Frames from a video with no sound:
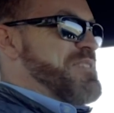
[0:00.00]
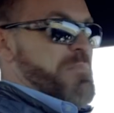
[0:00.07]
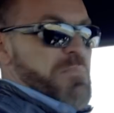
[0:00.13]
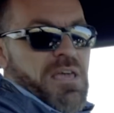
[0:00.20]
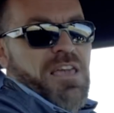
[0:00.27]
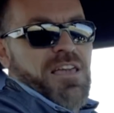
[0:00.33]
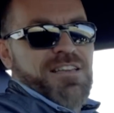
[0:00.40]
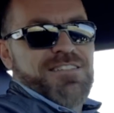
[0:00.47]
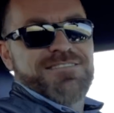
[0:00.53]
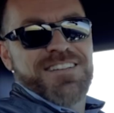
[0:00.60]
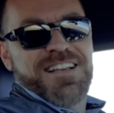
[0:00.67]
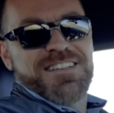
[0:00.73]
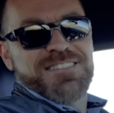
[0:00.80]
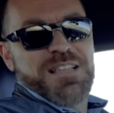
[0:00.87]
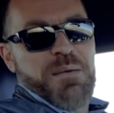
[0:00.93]
to me,
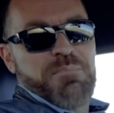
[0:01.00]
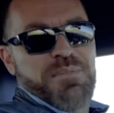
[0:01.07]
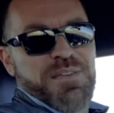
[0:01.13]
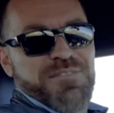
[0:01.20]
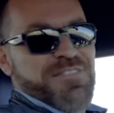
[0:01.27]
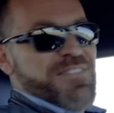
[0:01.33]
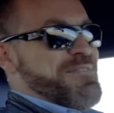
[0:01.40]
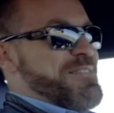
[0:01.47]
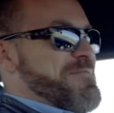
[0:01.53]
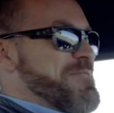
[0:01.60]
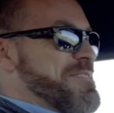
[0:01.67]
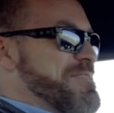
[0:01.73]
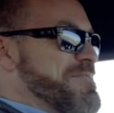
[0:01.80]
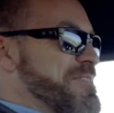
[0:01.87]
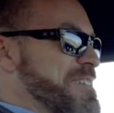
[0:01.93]
has that
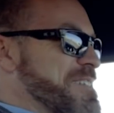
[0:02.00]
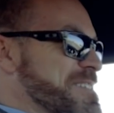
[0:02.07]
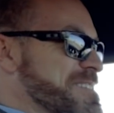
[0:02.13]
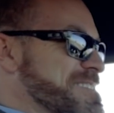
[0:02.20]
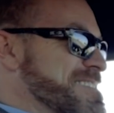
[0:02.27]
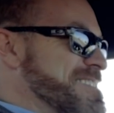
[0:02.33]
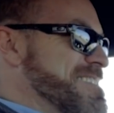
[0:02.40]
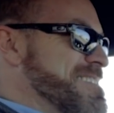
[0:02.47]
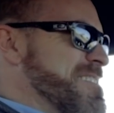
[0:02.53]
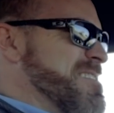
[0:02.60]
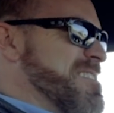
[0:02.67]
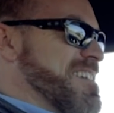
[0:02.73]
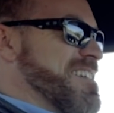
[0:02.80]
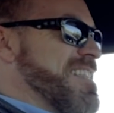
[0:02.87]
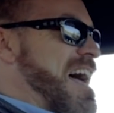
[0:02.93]
P-51 feel.
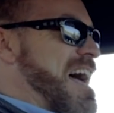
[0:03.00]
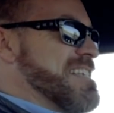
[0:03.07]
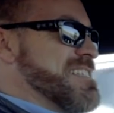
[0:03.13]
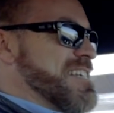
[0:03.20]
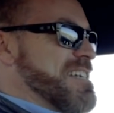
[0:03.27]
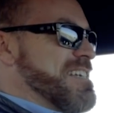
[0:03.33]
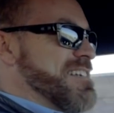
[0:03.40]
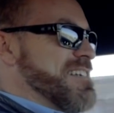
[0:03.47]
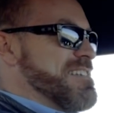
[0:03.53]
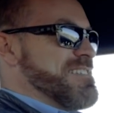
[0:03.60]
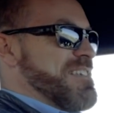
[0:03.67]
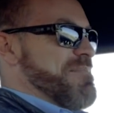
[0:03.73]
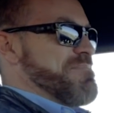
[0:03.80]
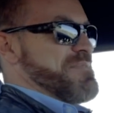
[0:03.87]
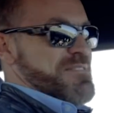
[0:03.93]
Just a classic,
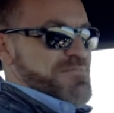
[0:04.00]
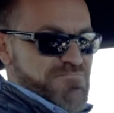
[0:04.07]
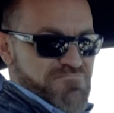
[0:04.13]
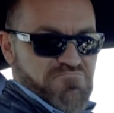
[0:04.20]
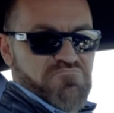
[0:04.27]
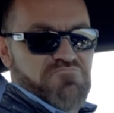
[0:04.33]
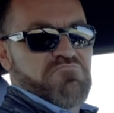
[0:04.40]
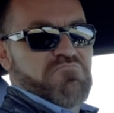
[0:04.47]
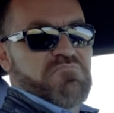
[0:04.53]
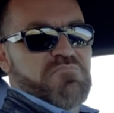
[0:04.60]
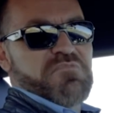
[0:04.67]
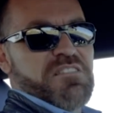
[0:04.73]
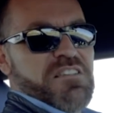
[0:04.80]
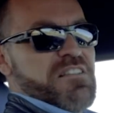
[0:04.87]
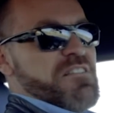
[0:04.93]
except
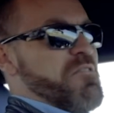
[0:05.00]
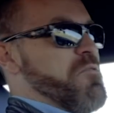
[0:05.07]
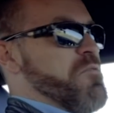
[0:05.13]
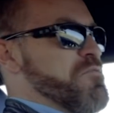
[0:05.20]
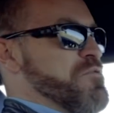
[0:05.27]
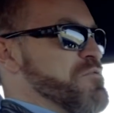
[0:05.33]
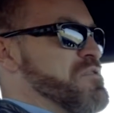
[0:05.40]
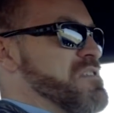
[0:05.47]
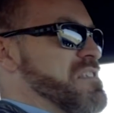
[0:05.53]
in a whole new